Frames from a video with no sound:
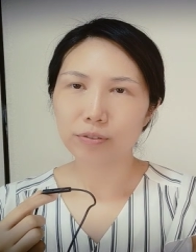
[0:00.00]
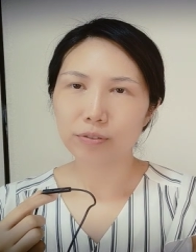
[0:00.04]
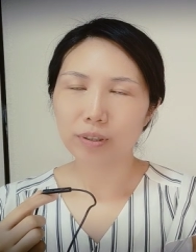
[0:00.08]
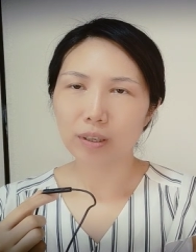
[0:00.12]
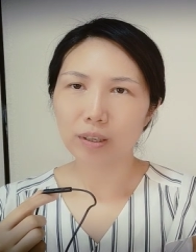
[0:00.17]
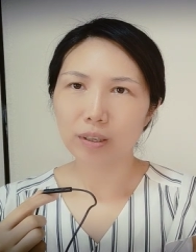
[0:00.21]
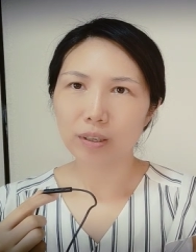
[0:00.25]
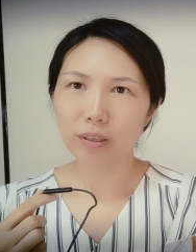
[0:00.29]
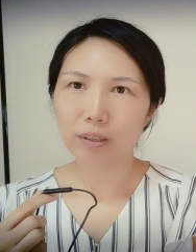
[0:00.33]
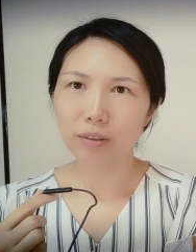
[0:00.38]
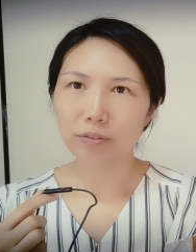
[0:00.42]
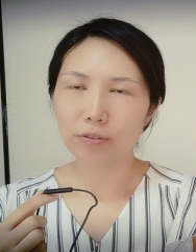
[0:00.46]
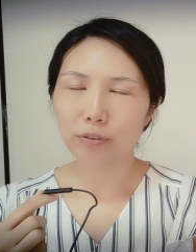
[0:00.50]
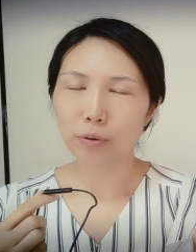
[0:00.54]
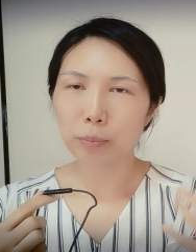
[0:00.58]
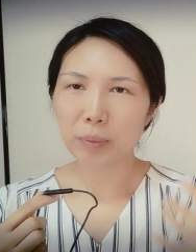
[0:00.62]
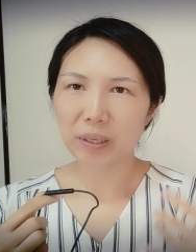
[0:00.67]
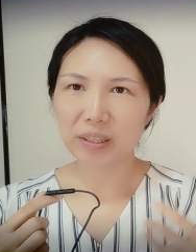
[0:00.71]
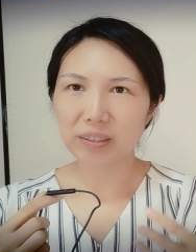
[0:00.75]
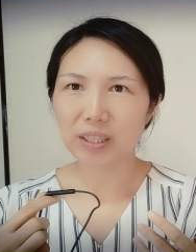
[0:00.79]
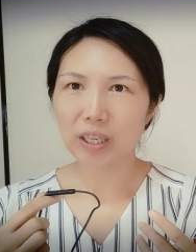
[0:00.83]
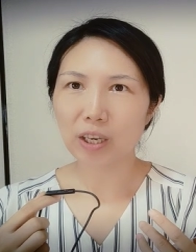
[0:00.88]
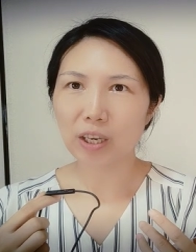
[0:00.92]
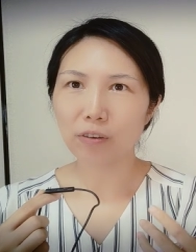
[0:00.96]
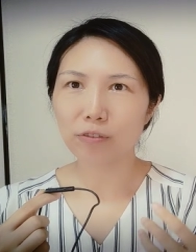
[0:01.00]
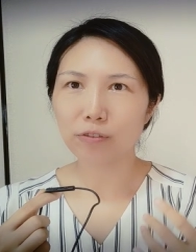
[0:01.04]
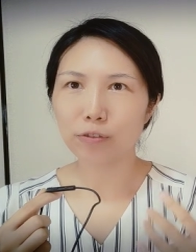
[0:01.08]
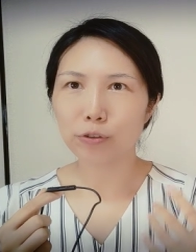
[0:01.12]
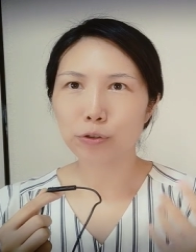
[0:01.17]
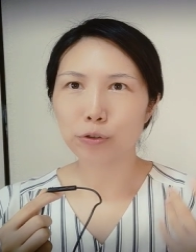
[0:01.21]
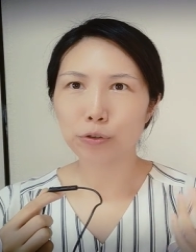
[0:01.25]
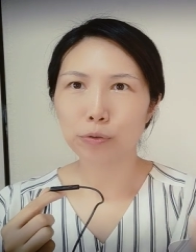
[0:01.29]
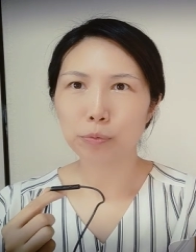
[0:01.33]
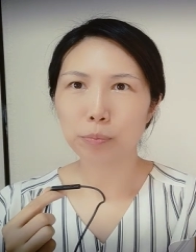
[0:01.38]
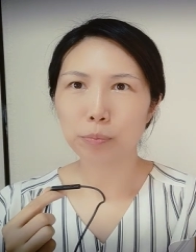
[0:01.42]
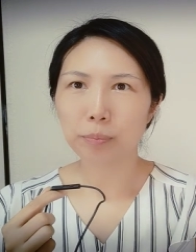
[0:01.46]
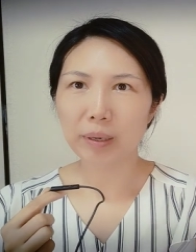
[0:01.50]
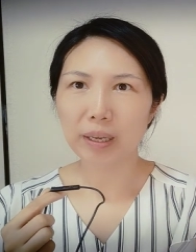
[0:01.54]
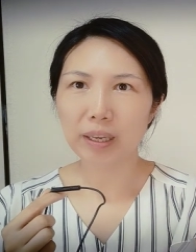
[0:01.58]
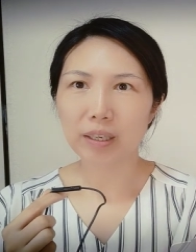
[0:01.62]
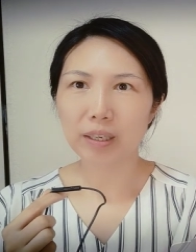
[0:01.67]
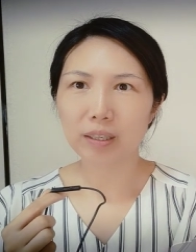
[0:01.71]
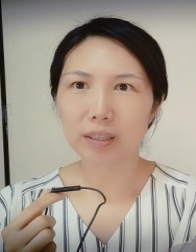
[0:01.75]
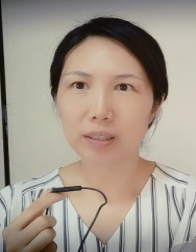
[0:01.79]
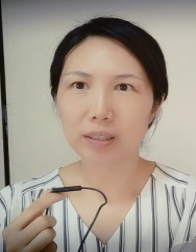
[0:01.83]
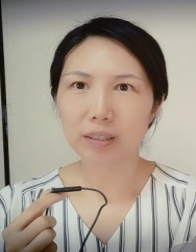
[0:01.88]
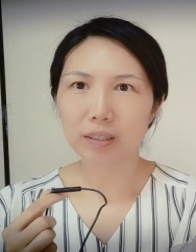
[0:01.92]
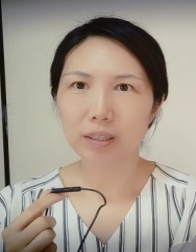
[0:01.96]
uh, for myself to
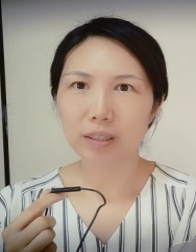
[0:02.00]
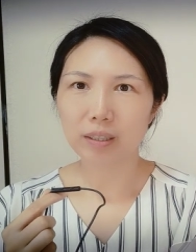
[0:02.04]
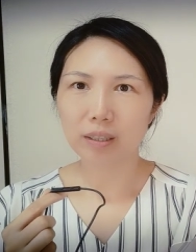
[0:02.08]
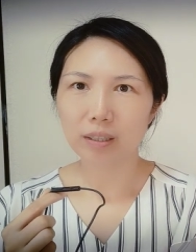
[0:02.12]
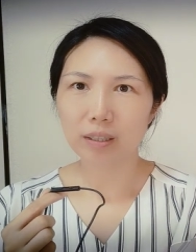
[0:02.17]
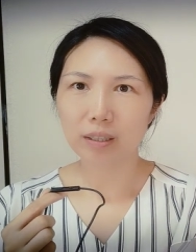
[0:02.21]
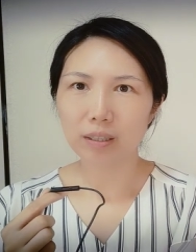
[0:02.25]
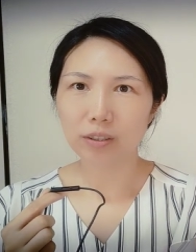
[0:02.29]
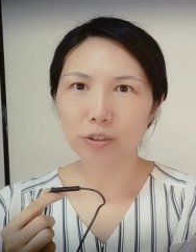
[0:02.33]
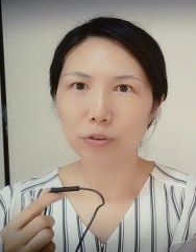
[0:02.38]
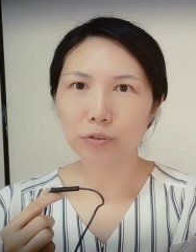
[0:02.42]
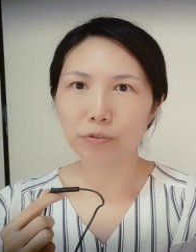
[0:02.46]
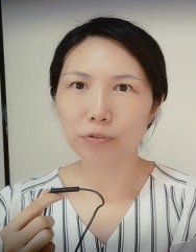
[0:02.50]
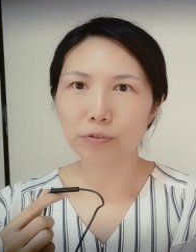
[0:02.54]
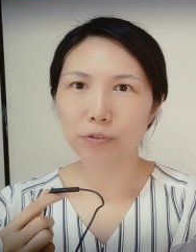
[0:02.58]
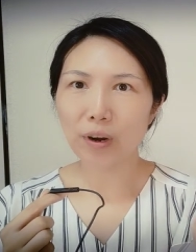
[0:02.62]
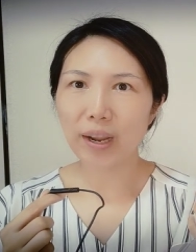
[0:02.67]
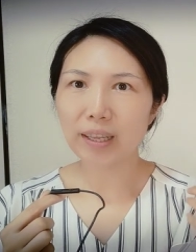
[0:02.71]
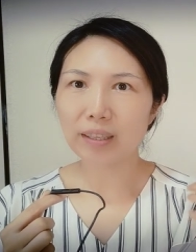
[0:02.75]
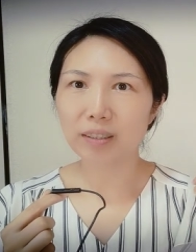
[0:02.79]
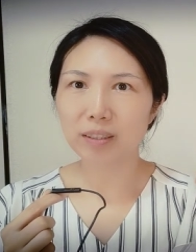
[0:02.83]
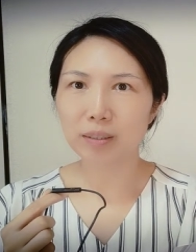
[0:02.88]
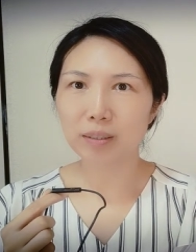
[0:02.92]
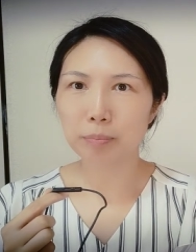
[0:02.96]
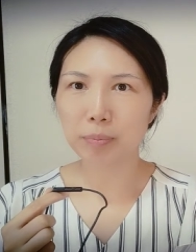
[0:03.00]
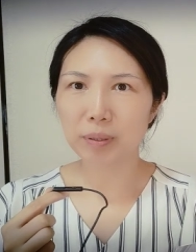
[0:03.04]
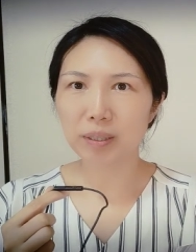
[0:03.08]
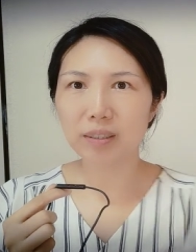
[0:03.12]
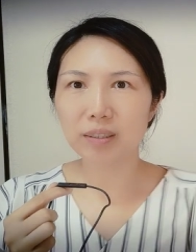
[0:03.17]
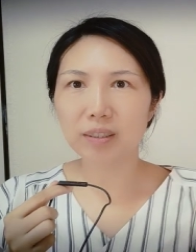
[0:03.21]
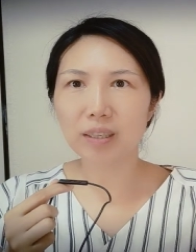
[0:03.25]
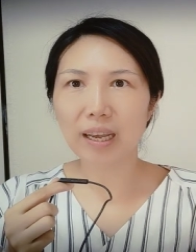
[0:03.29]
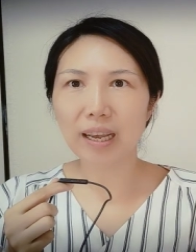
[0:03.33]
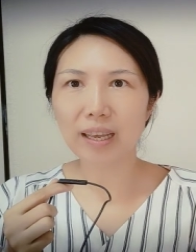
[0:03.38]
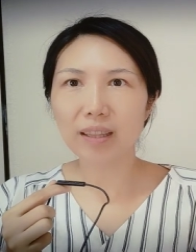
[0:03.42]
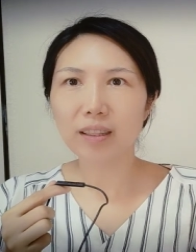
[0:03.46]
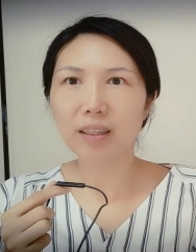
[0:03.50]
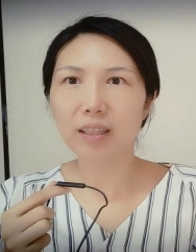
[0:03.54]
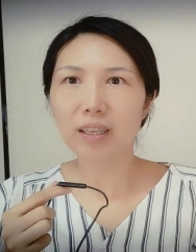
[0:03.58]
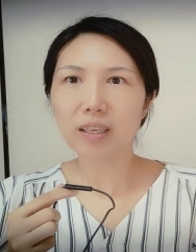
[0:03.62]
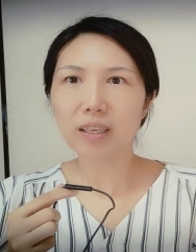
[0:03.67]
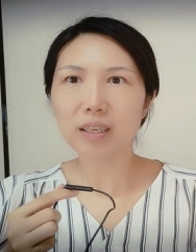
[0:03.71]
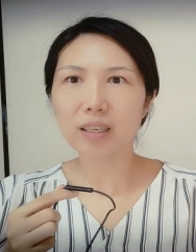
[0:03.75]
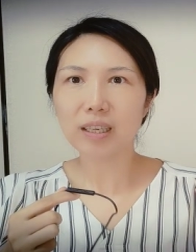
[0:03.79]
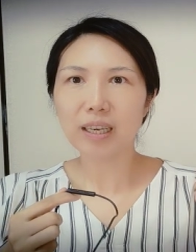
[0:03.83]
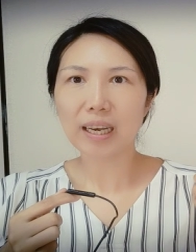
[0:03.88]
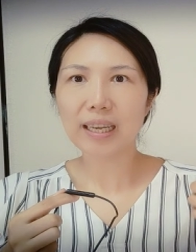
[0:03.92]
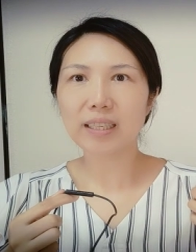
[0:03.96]
make new friends. But I
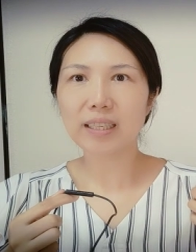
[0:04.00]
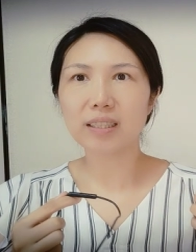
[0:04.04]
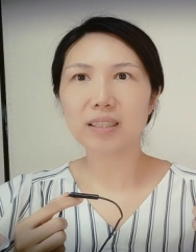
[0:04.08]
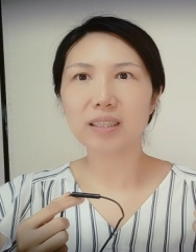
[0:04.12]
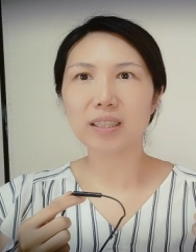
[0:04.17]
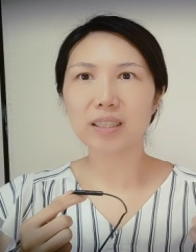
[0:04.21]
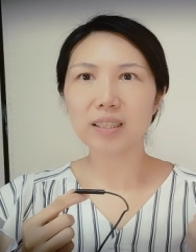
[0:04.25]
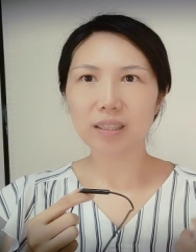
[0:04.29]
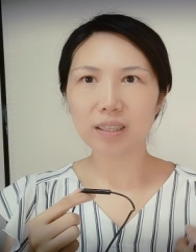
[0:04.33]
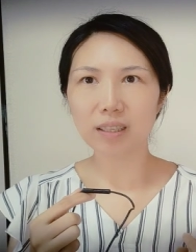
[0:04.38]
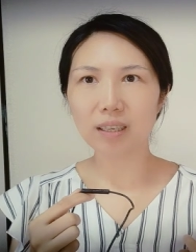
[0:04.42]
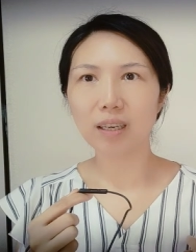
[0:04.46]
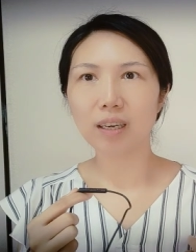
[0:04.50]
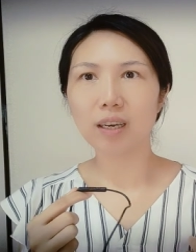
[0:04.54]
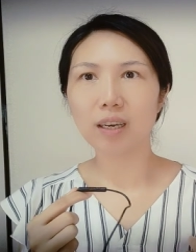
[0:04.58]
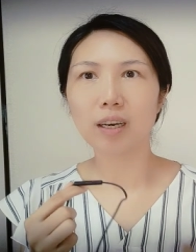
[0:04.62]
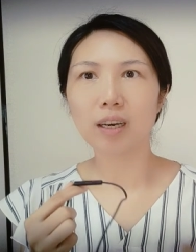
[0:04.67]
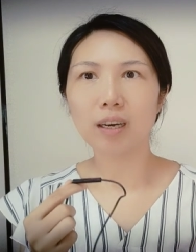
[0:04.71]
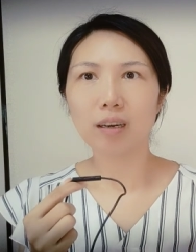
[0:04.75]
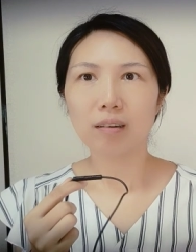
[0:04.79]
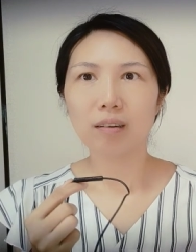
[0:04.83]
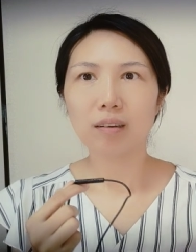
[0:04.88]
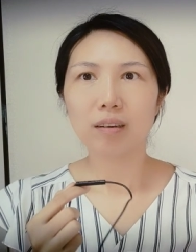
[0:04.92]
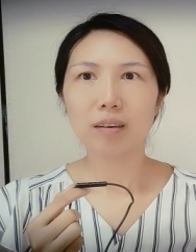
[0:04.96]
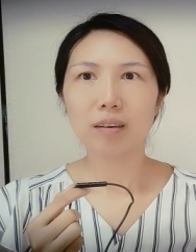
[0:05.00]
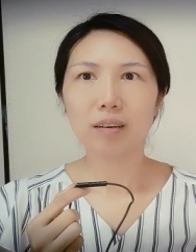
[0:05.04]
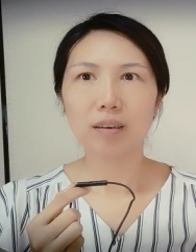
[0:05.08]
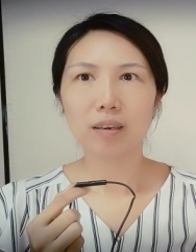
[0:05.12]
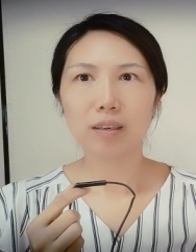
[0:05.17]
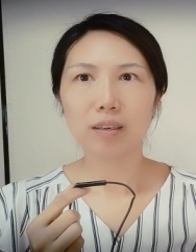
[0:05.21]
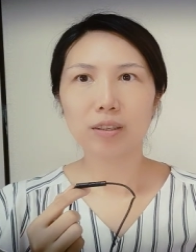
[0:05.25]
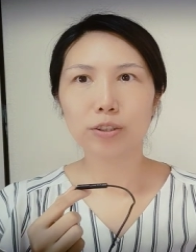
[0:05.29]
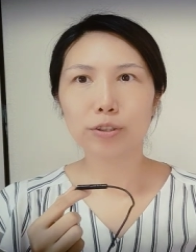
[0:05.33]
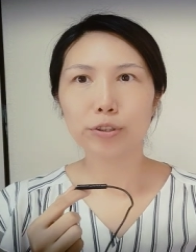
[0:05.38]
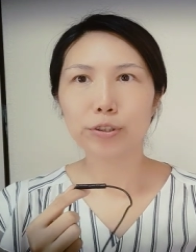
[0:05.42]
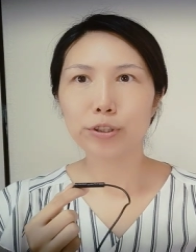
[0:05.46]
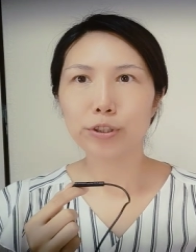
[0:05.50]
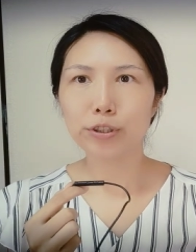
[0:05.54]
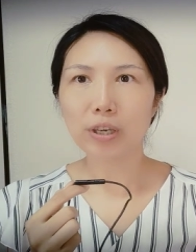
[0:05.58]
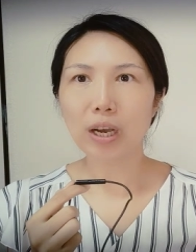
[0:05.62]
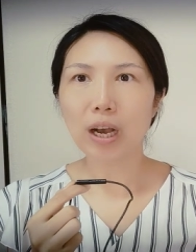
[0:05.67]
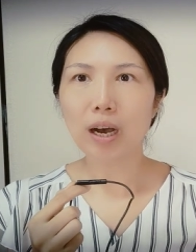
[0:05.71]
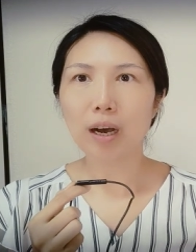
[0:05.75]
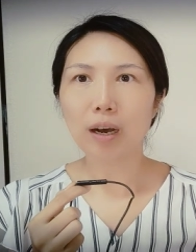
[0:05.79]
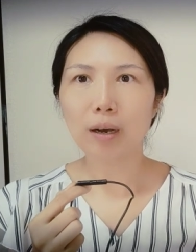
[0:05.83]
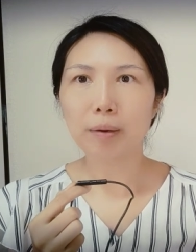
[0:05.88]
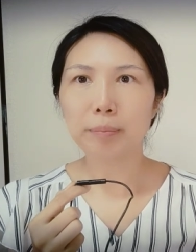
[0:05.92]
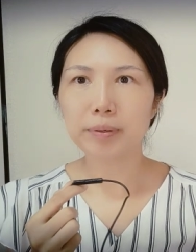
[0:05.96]
think I did a, a good
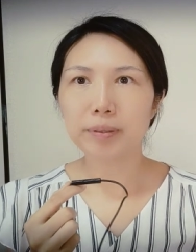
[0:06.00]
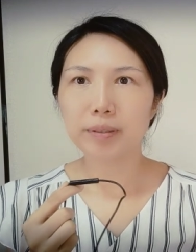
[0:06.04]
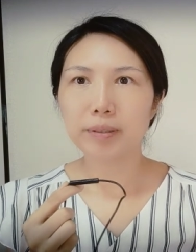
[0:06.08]
job,